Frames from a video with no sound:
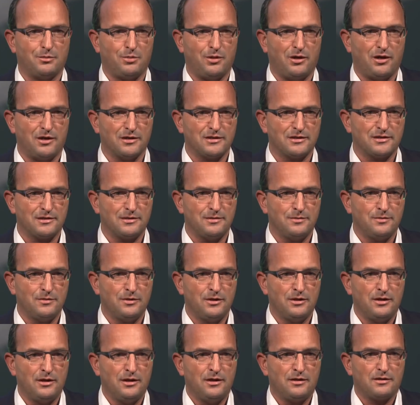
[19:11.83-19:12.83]
past,
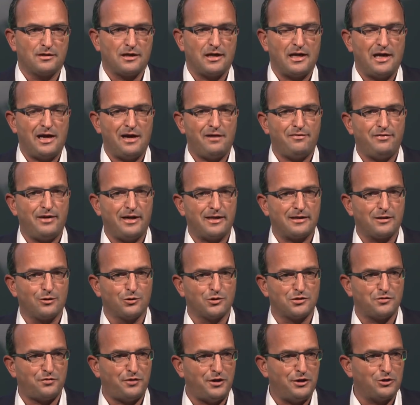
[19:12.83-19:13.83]
that have had
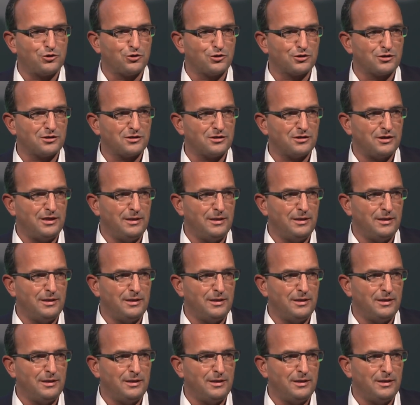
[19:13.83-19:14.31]
those features